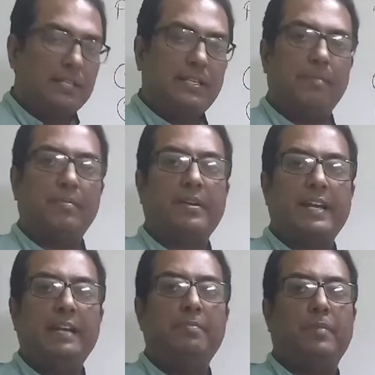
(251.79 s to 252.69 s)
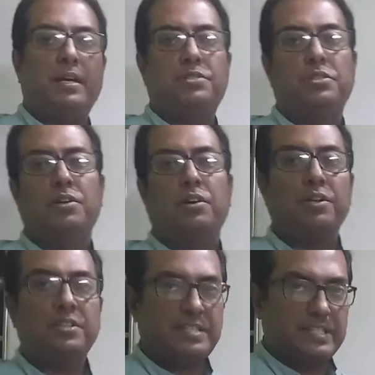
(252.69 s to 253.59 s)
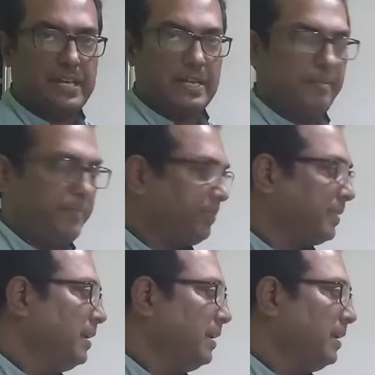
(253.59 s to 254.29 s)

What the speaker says: some red marks on the skin.